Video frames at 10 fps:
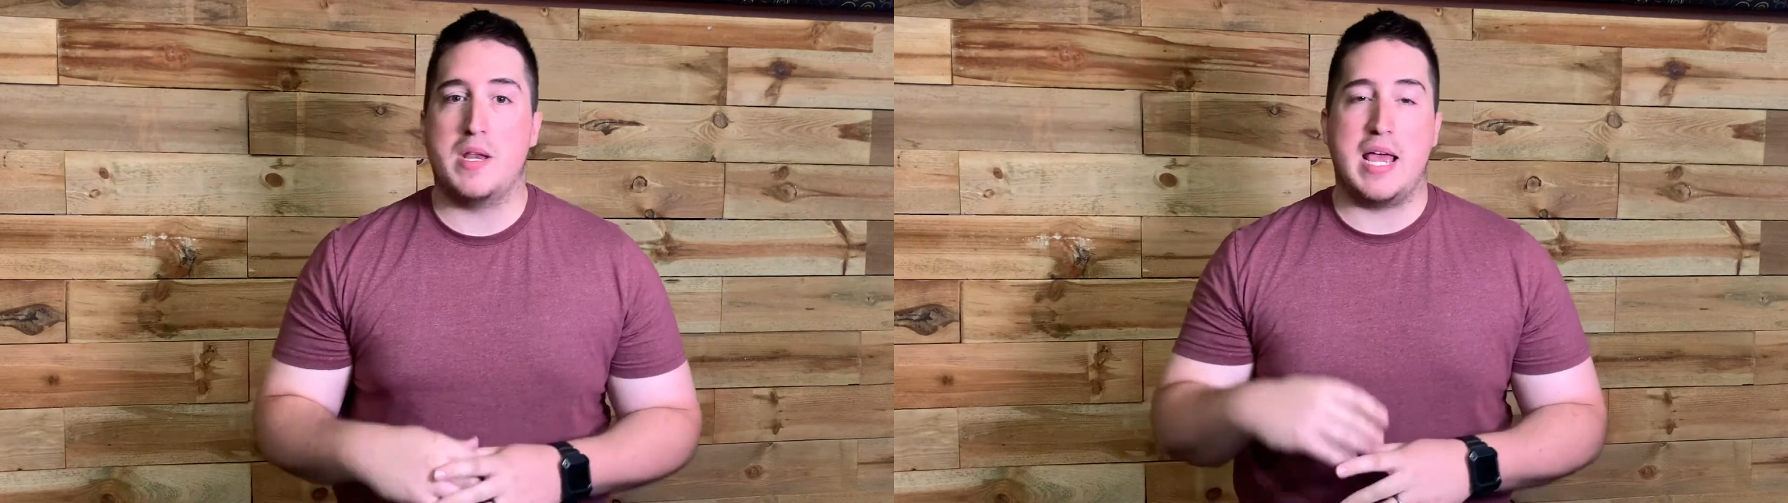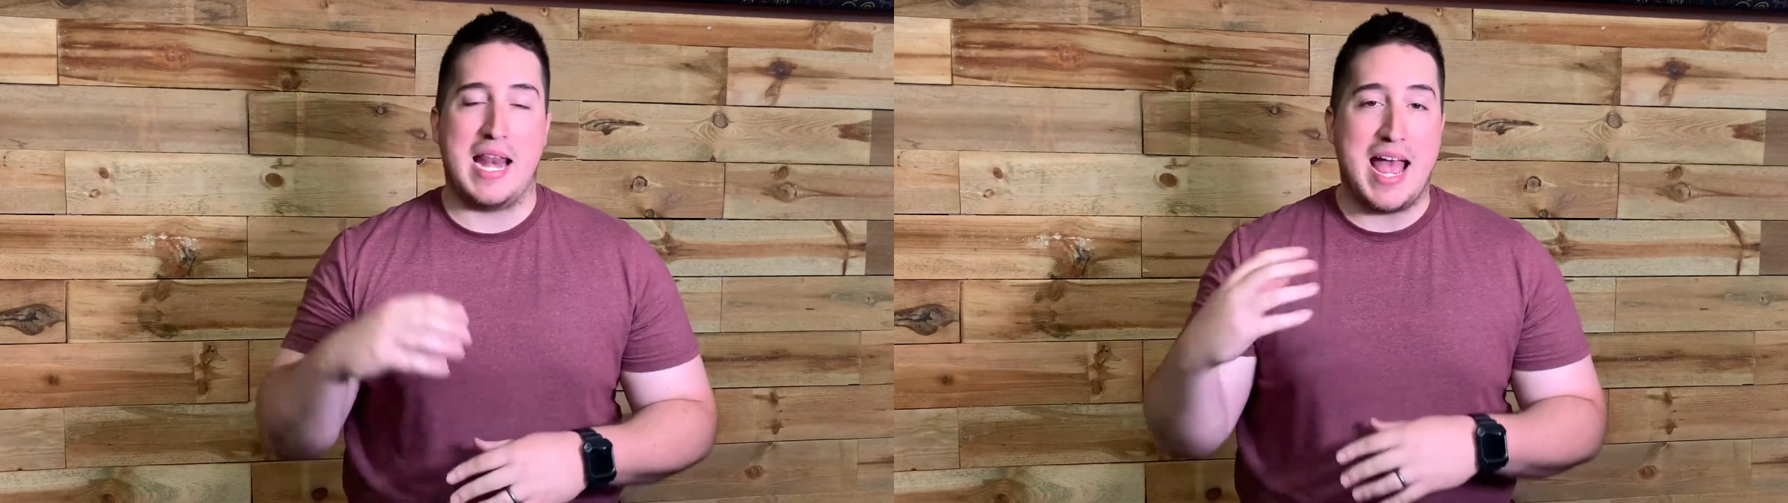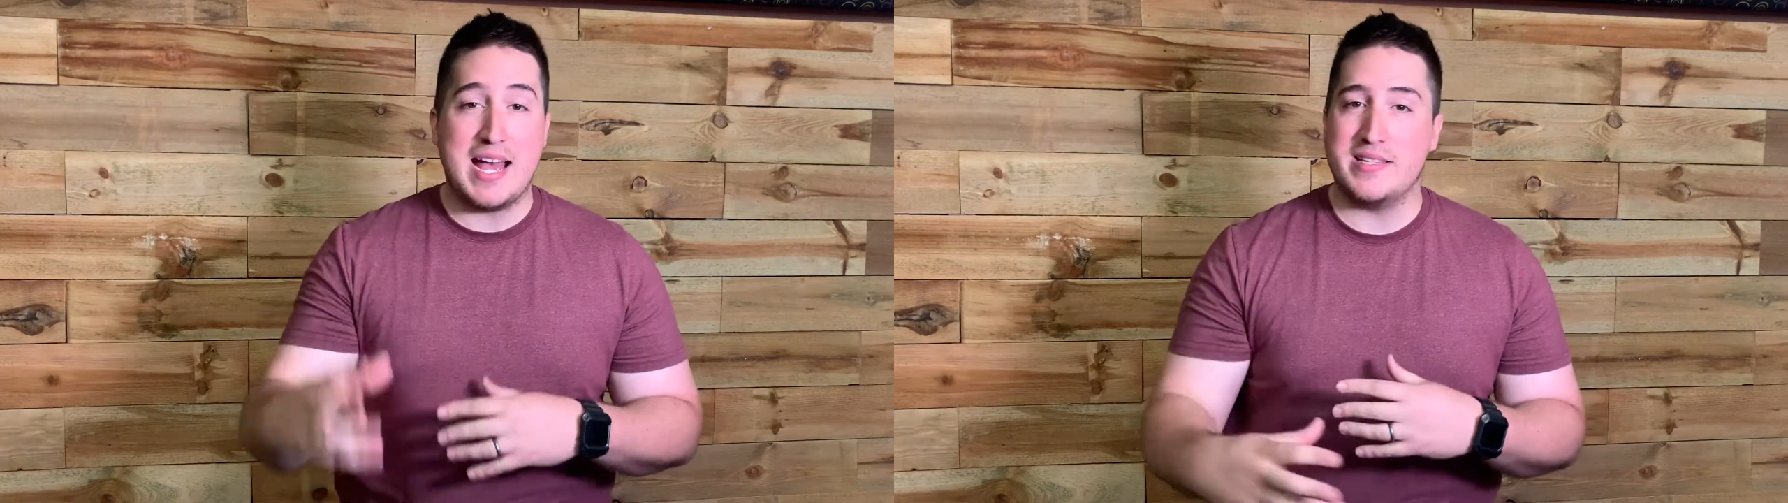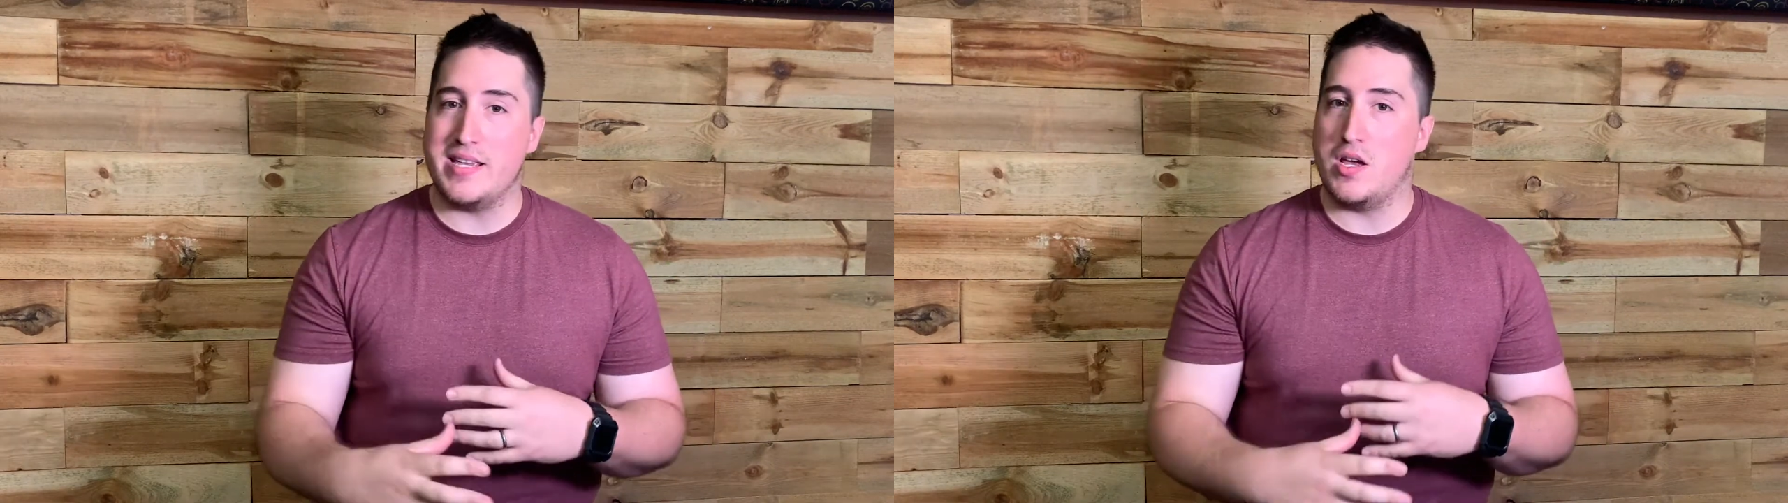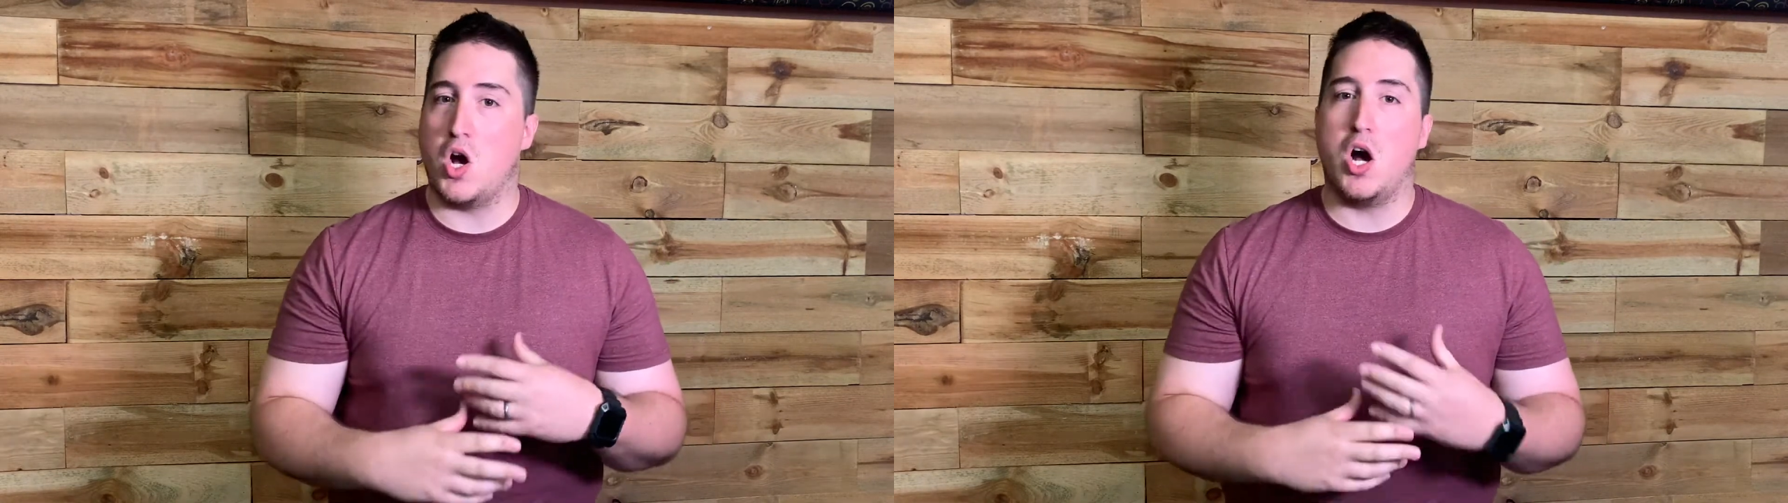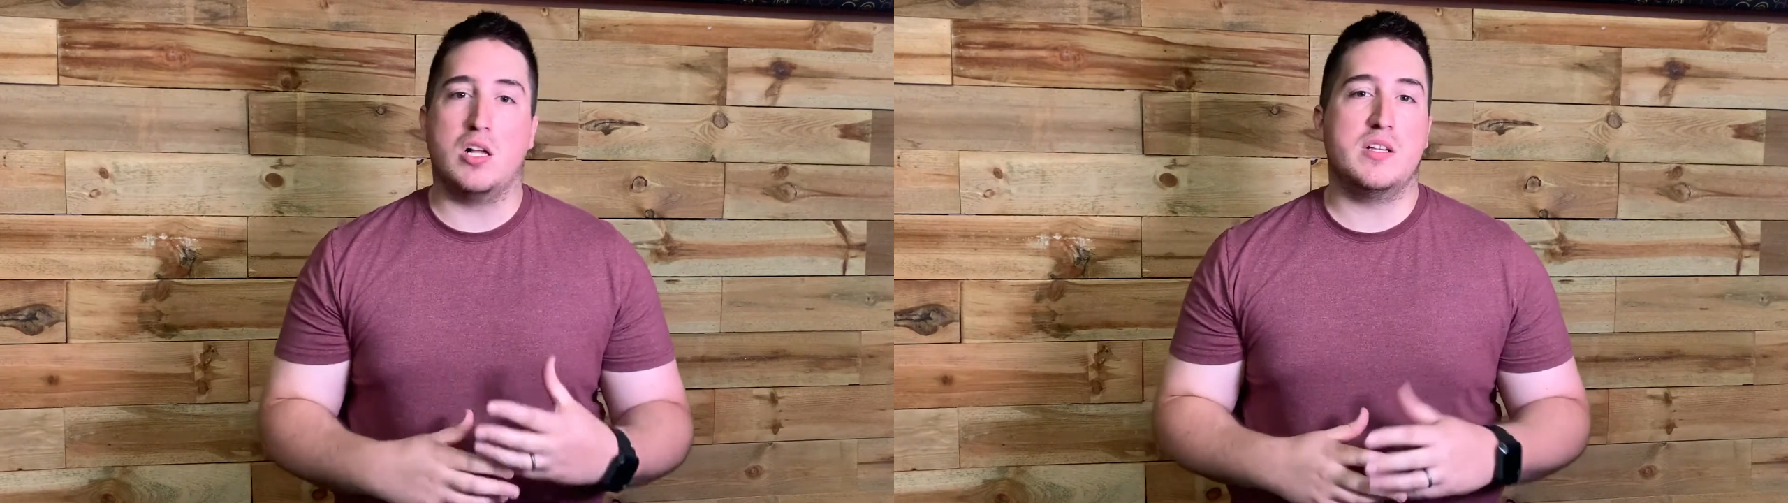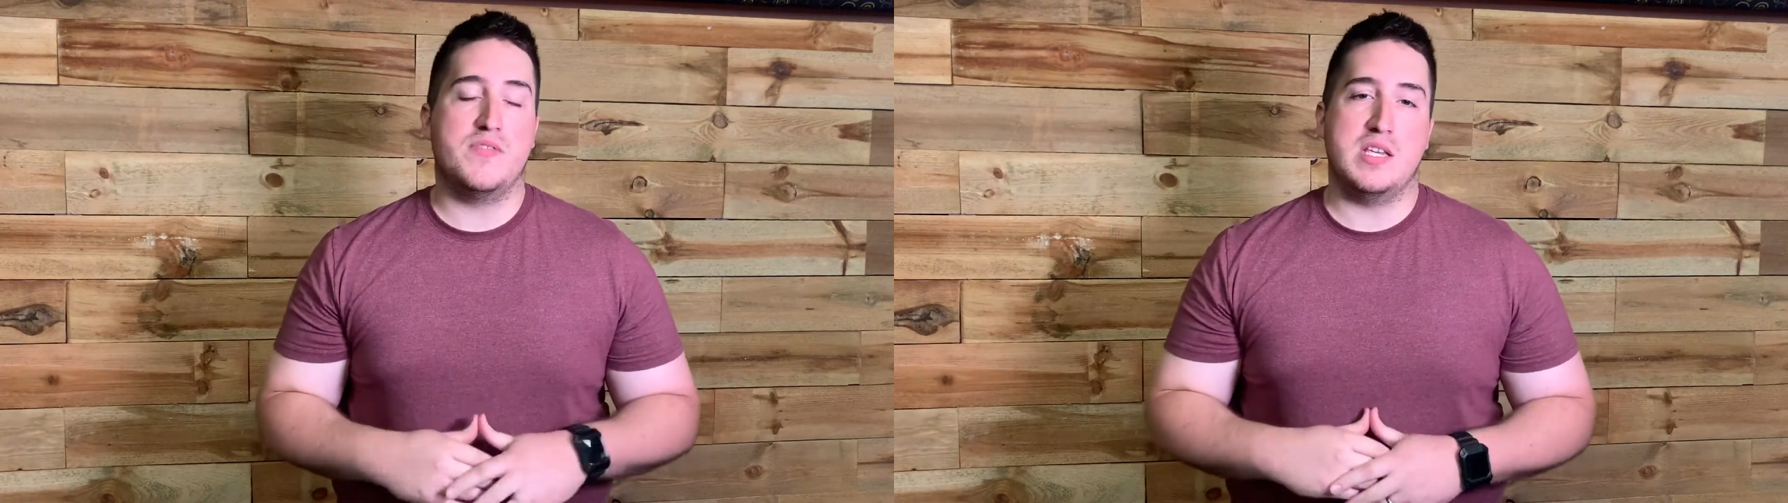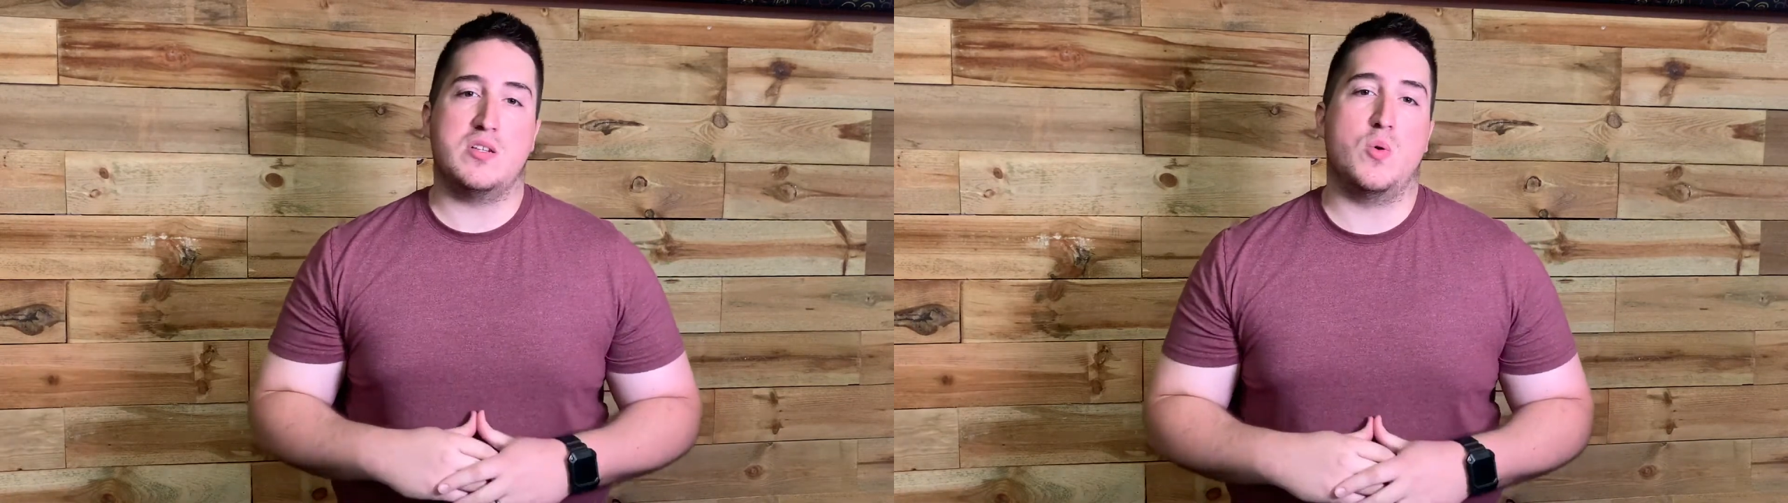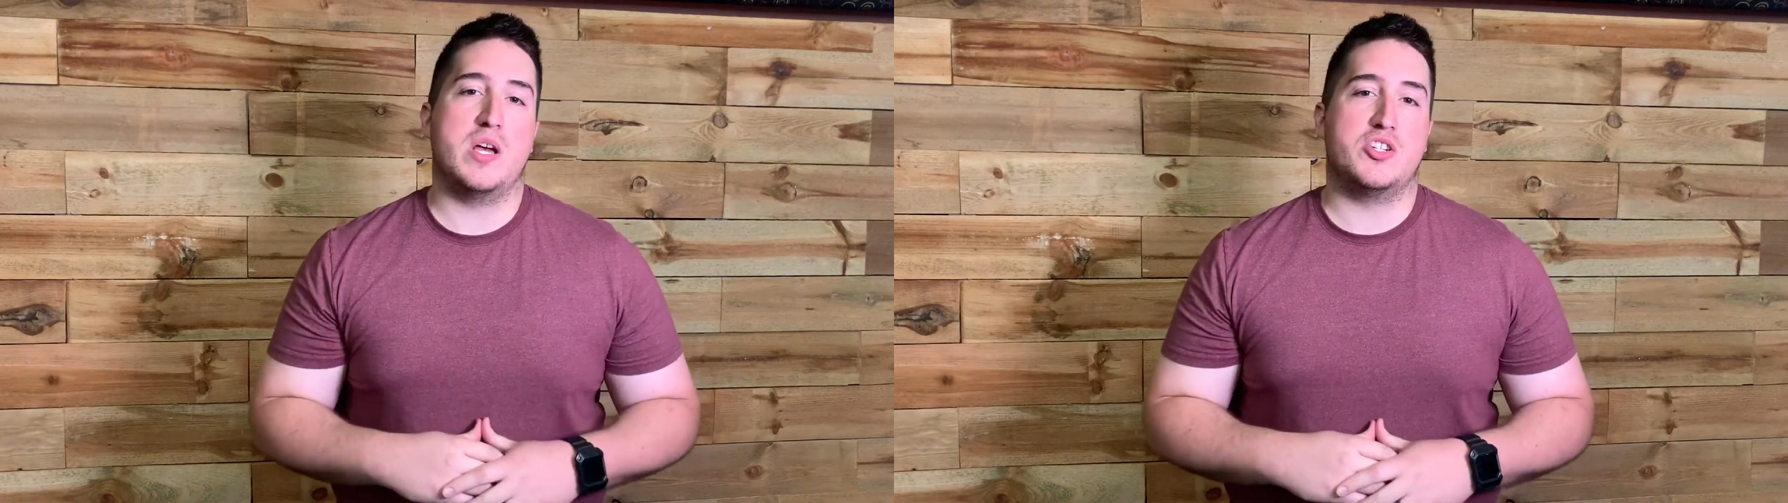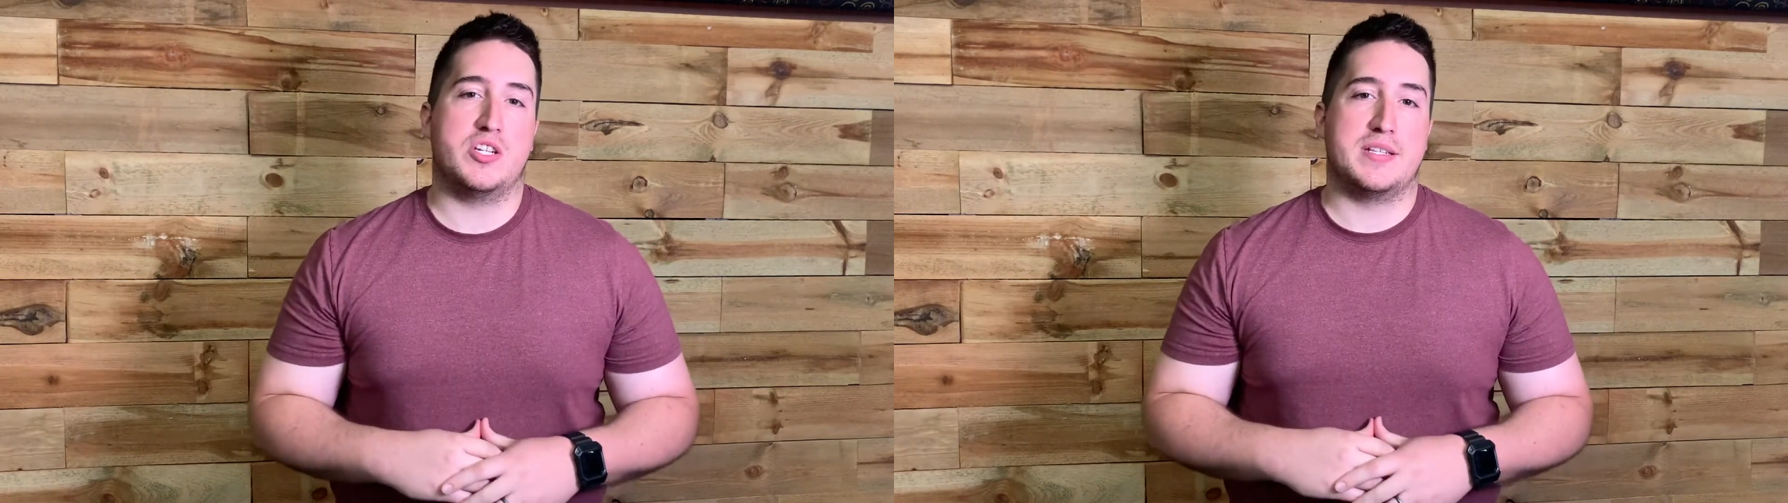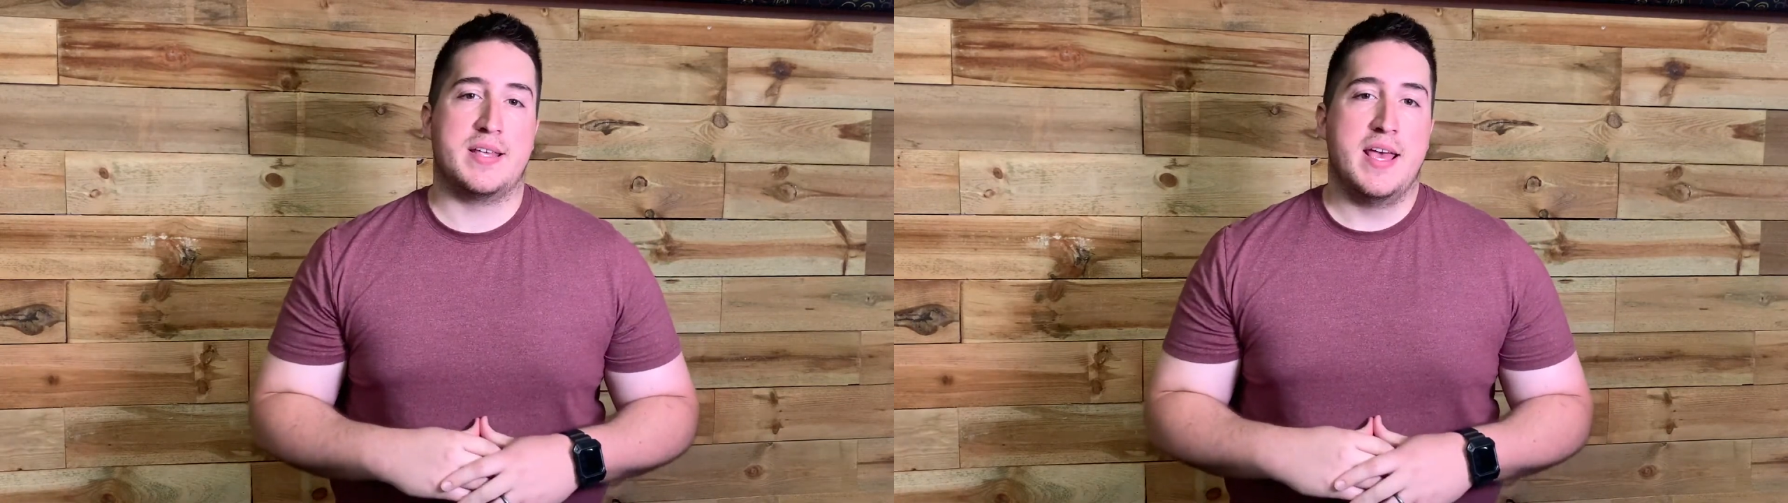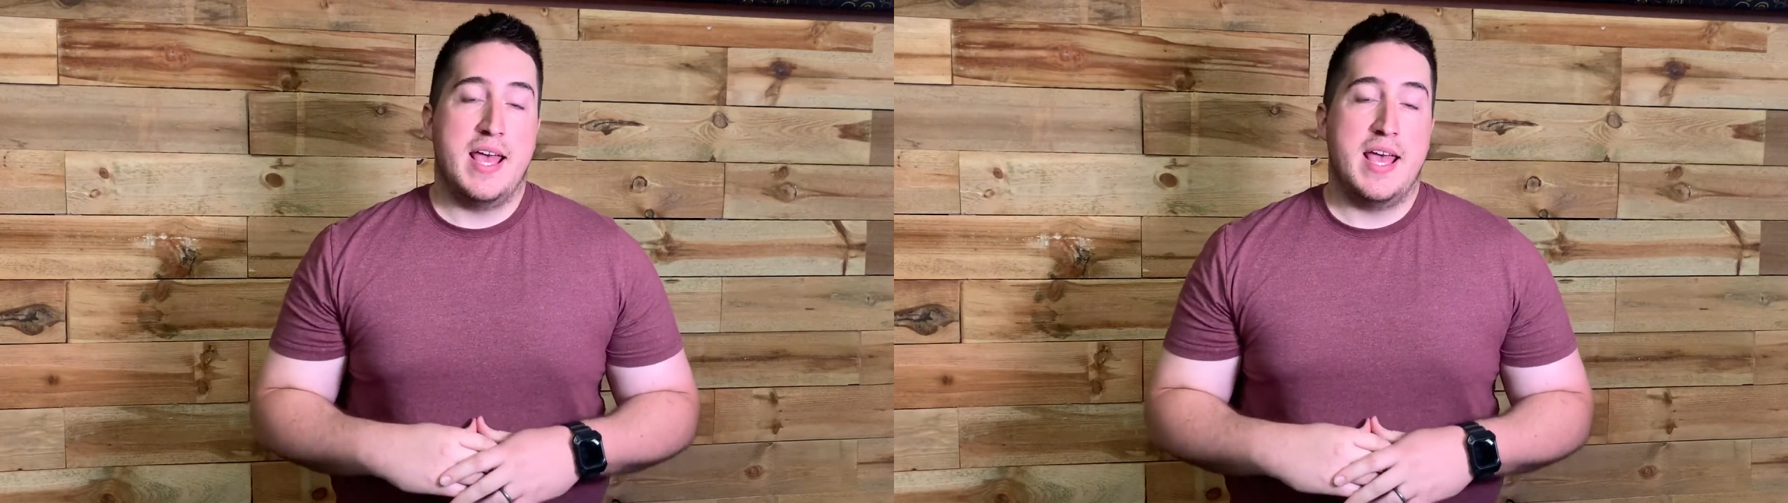And asking all of these questions.